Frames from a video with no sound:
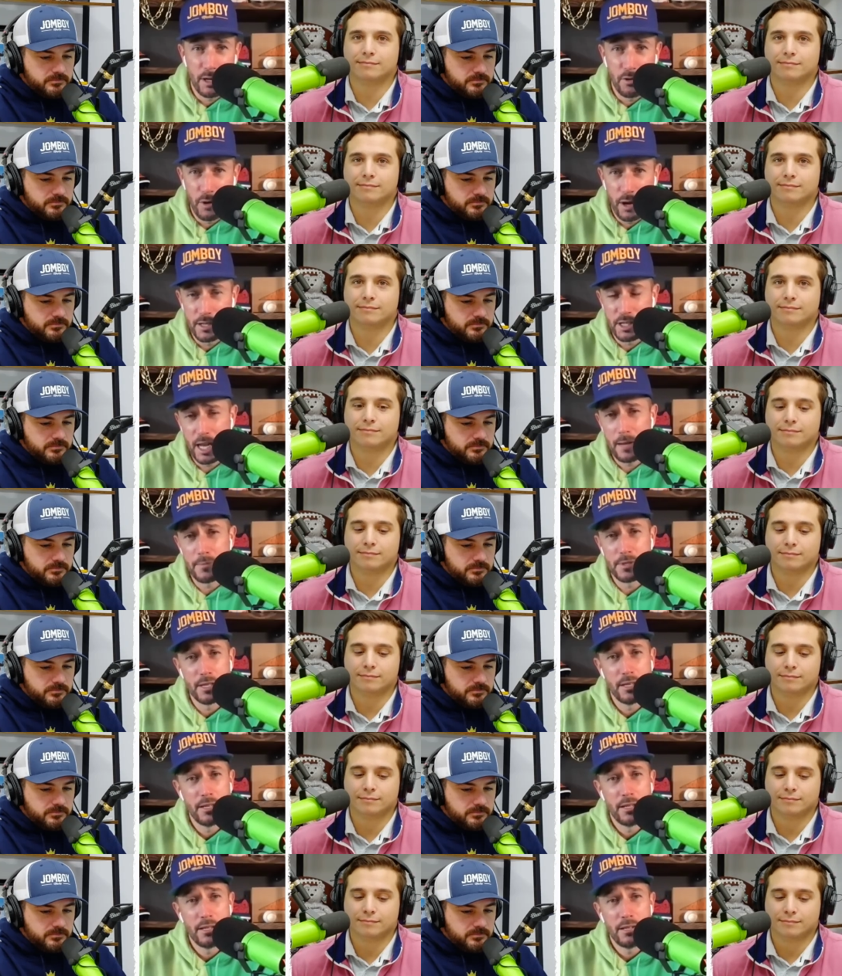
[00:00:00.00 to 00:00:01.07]
Speaker 1: great. James,
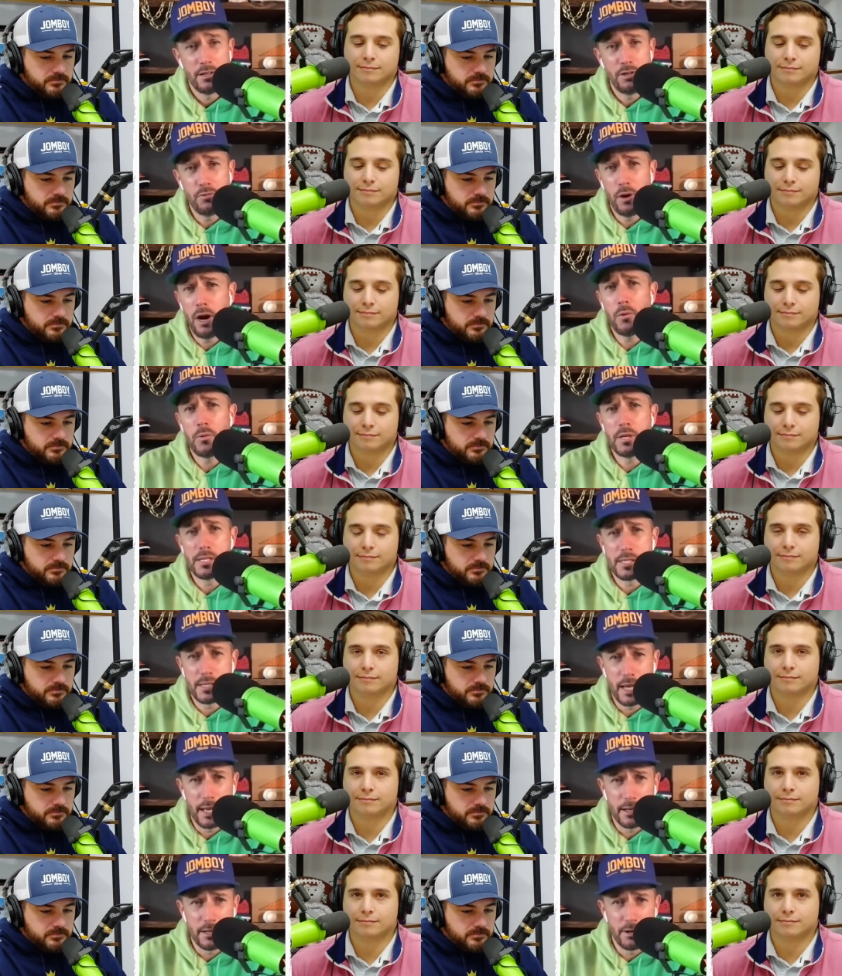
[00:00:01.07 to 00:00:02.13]
you always
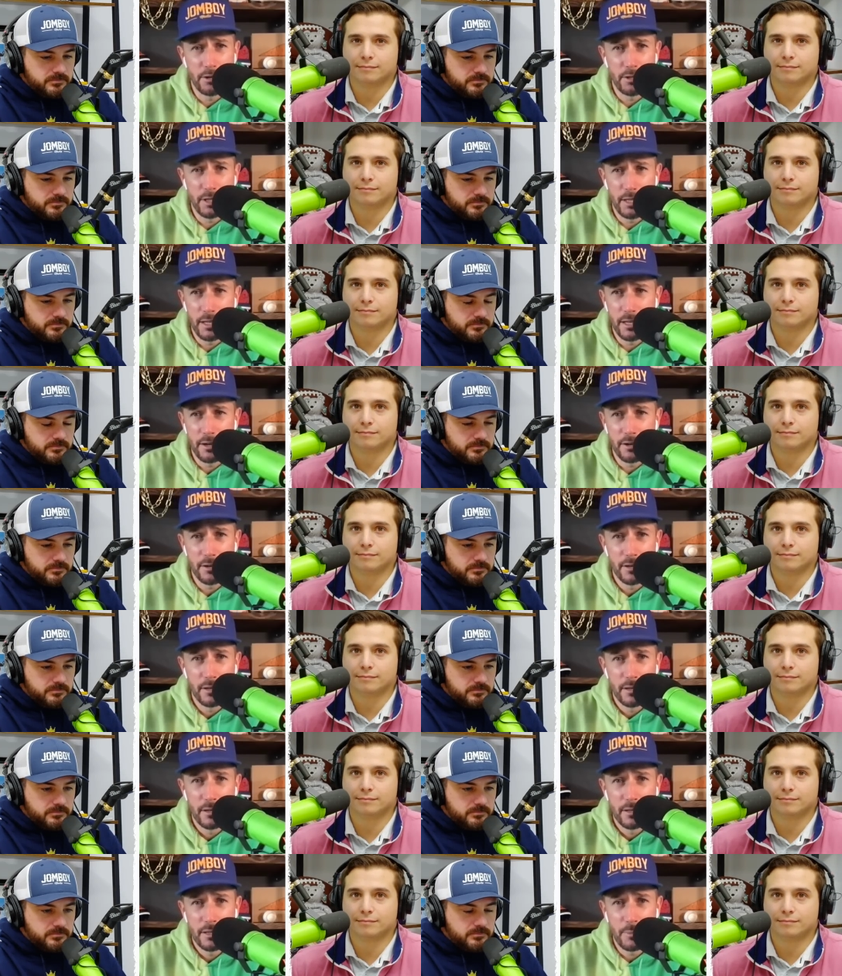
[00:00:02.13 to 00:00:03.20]
said during the year,
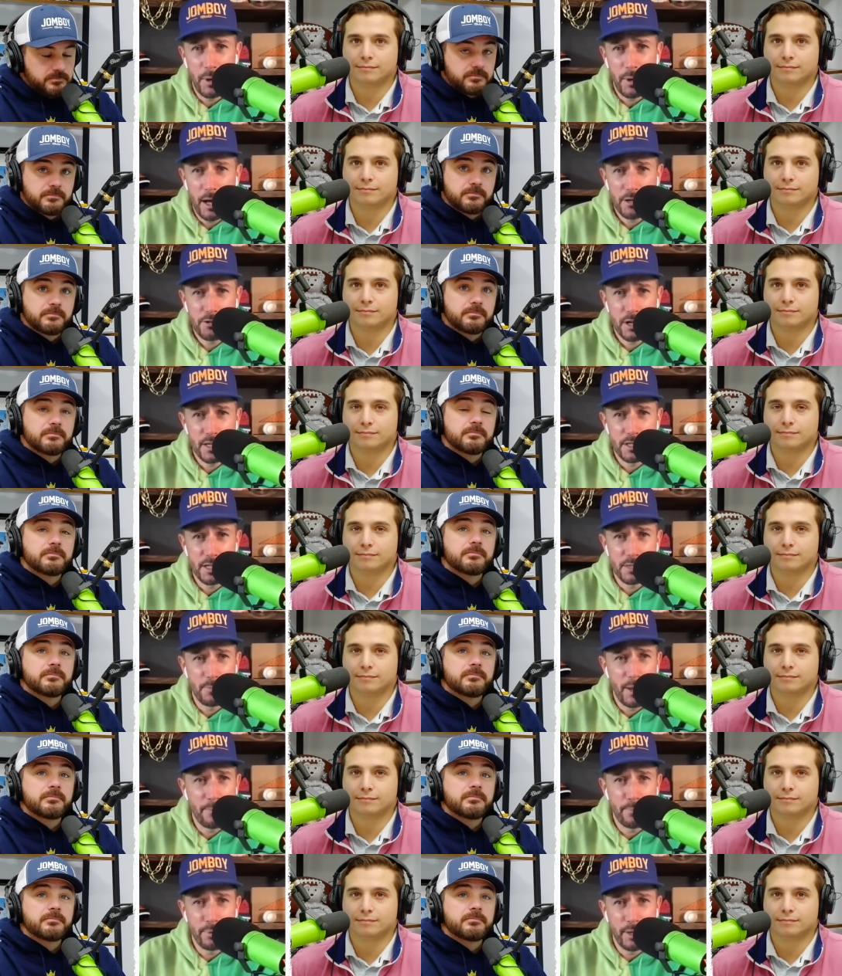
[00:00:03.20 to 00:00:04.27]
the Padres just
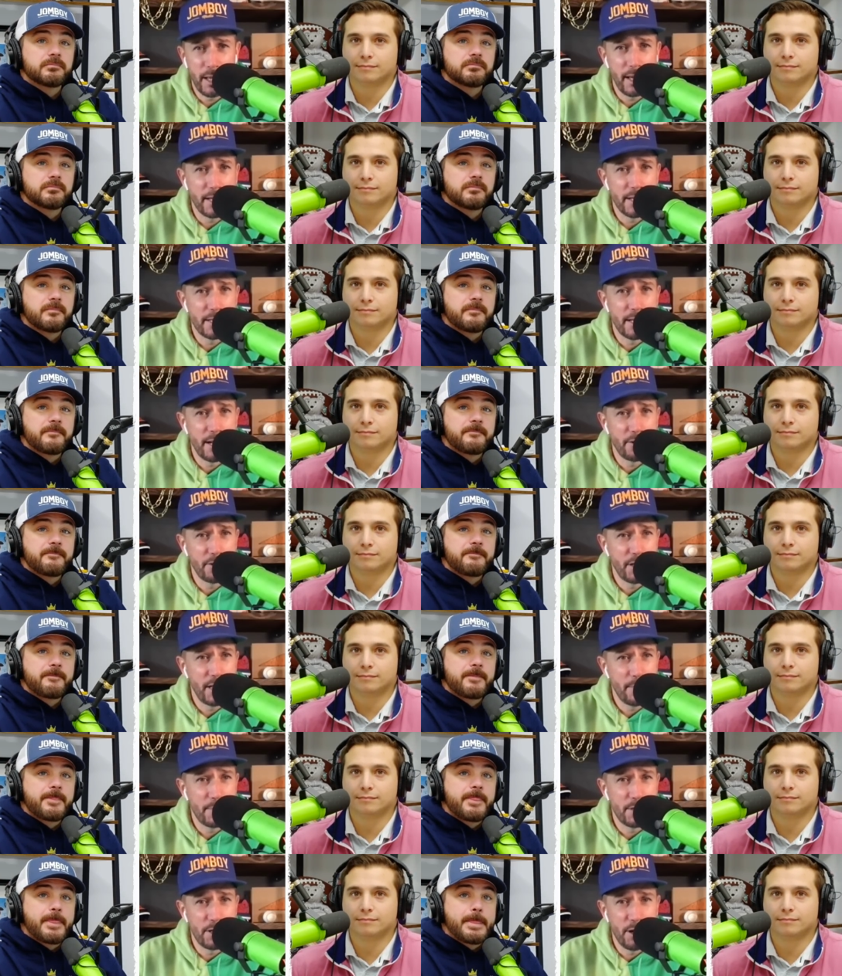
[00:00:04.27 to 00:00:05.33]
make plays that other
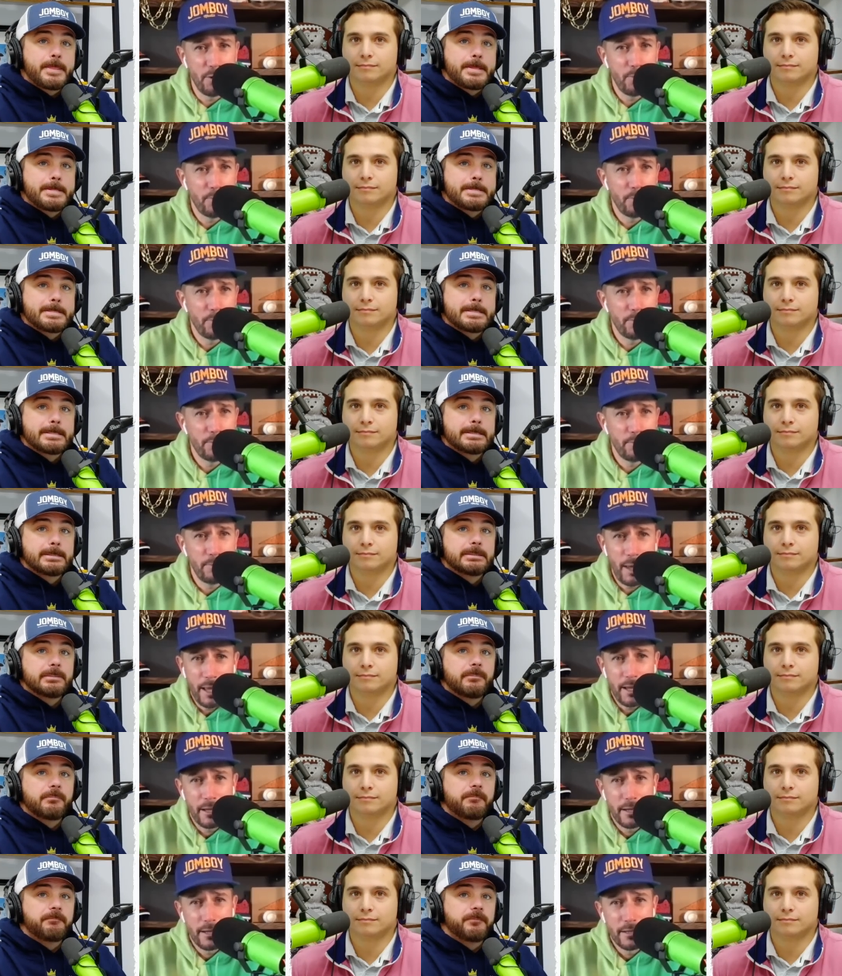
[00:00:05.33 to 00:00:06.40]
teams don't
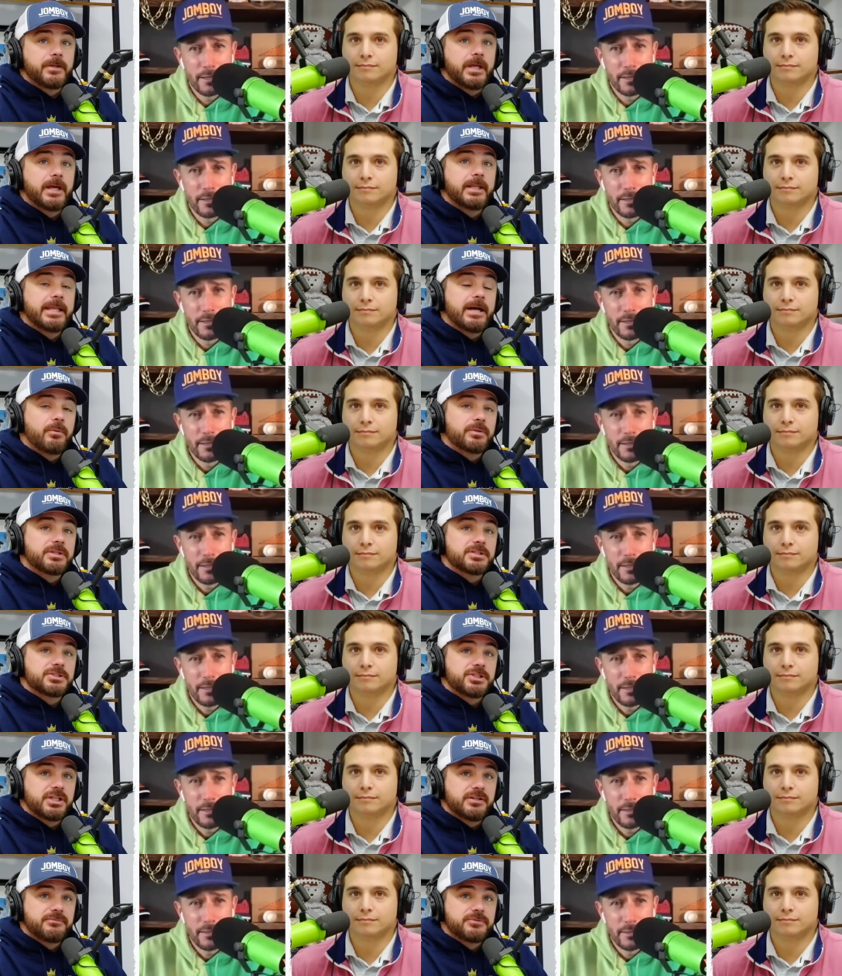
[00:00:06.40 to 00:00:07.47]
Speaker 2: make. Yeah, now with the
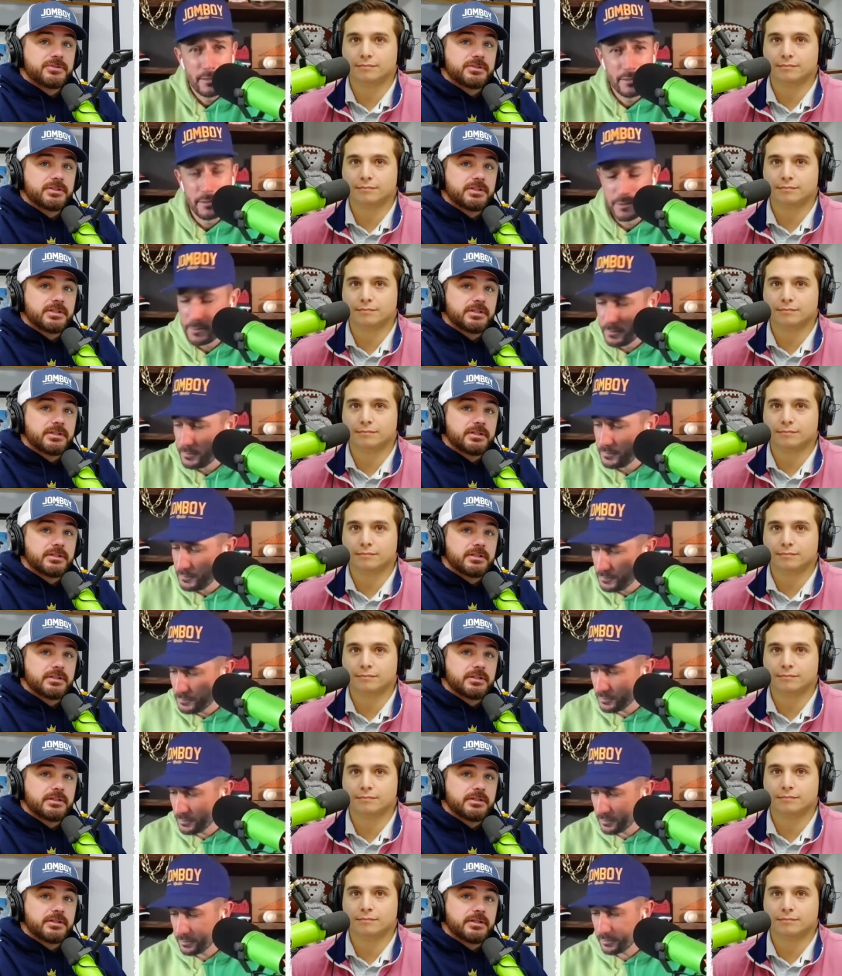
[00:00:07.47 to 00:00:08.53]
shift
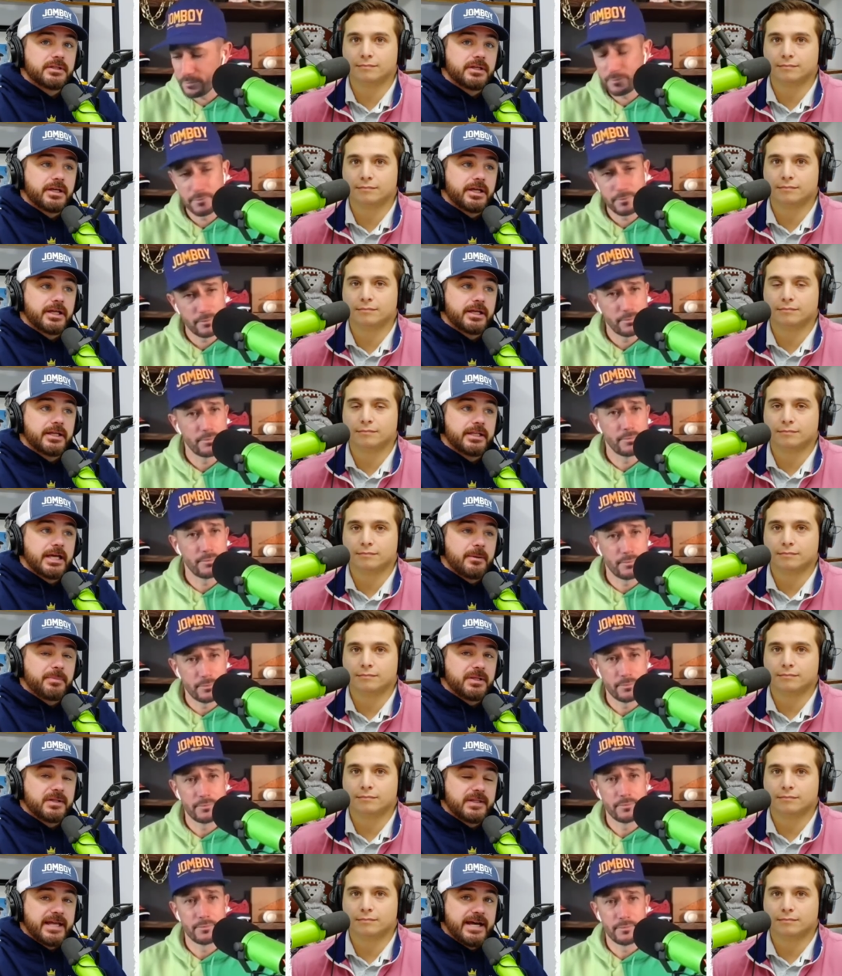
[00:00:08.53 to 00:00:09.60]
uh, not
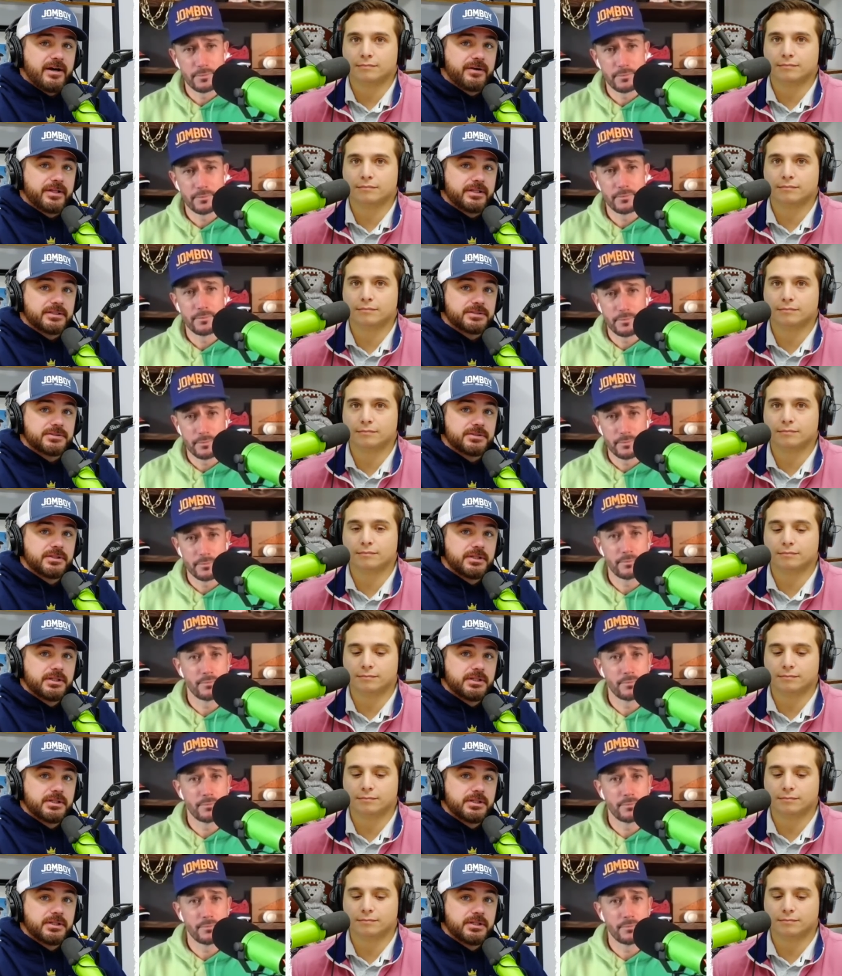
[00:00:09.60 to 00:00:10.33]
being allowed and